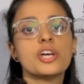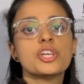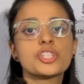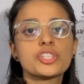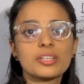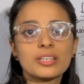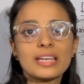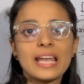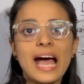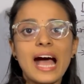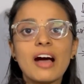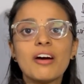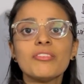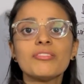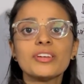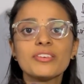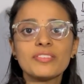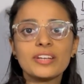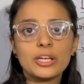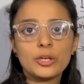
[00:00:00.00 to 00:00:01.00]
So now
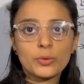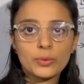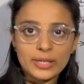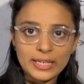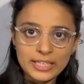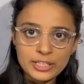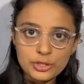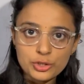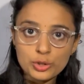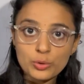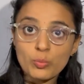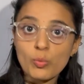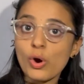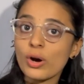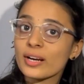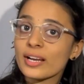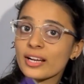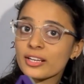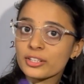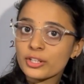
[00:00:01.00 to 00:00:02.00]
we will look into
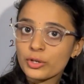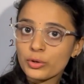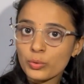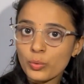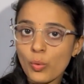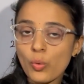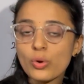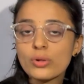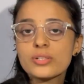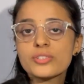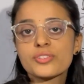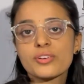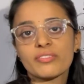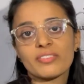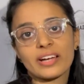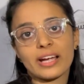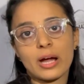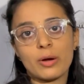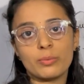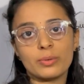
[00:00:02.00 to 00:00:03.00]
what are the roles of
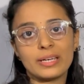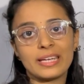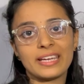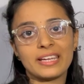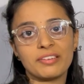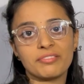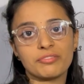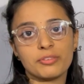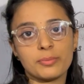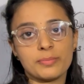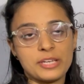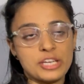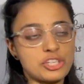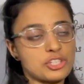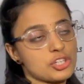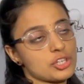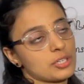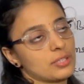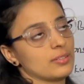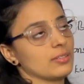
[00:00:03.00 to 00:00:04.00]
accounting
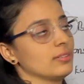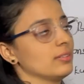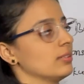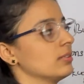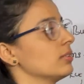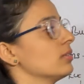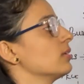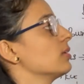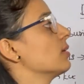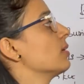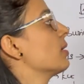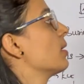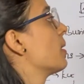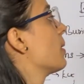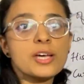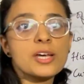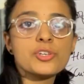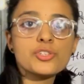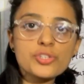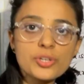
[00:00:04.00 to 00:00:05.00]
information.
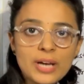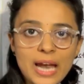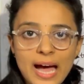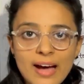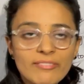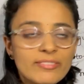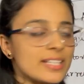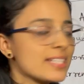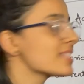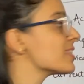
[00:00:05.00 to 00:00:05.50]
So now it's